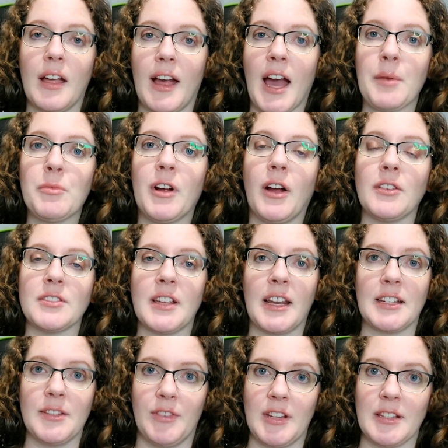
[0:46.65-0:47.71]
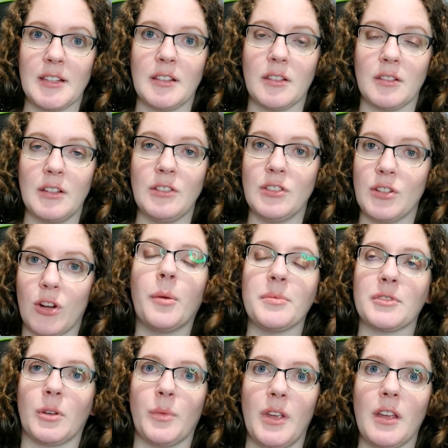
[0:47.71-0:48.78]
Add more outside activities in, into your
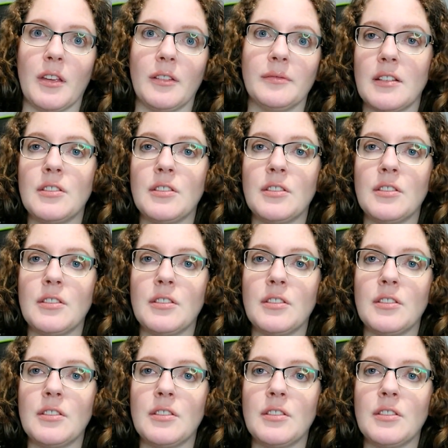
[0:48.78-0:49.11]
homeschool week.